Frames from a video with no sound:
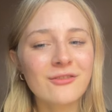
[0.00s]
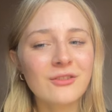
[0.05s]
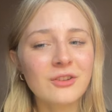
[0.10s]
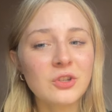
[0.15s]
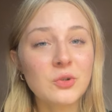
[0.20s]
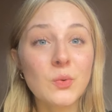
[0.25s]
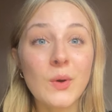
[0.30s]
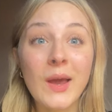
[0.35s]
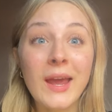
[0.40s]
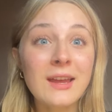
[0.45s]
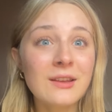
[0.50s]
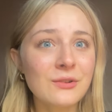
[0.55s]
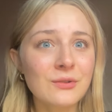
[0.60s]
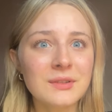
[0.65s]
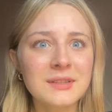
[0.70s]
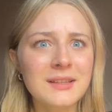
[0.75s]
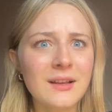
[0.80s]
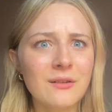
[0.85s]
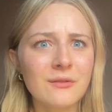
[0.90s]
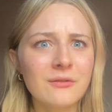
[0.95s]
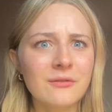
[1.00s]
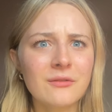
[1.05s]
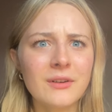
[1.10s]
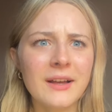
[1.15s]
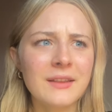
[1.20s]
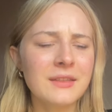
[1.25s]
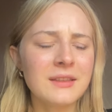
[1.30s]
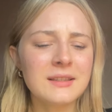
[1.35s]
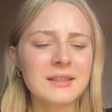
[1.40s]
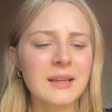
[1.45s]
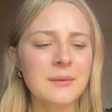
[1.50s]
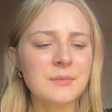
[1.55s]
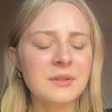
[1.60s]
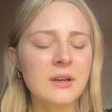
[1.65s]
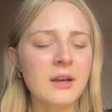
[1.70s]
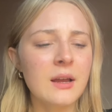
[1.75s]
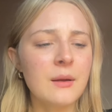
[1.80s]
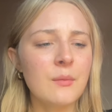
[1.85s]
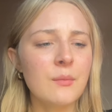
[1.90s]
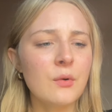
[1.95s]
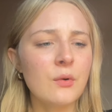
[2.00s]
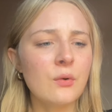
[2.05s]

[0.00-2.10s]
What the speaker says: you hate yourself at the same time?